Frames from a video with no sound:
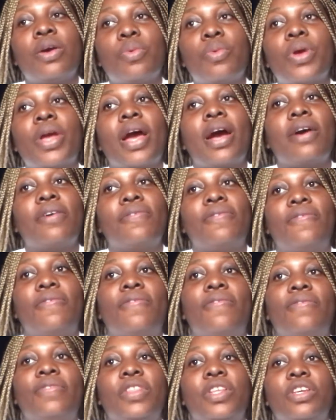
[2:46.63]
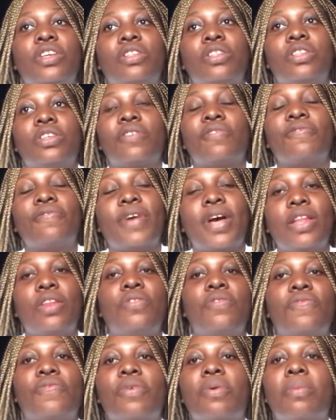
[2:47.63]
We have the
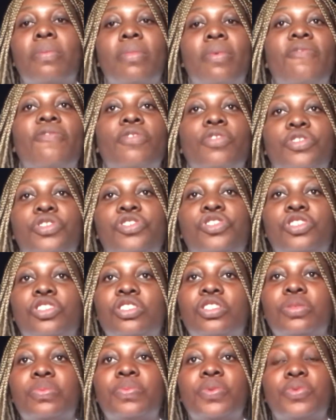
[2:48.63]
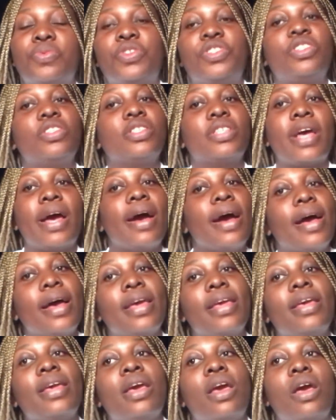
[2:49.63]
value for a GDP which is
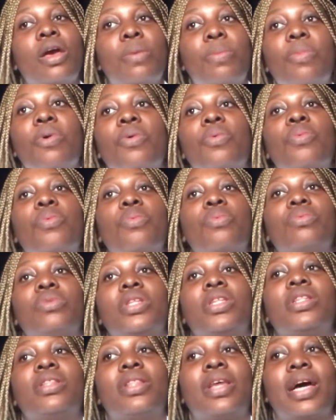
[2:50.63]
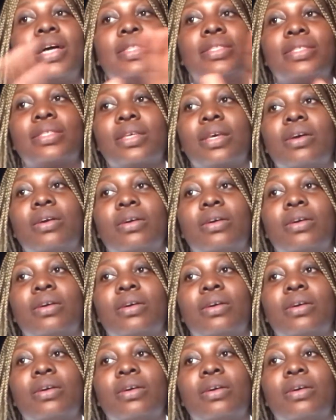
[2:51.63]
high, but that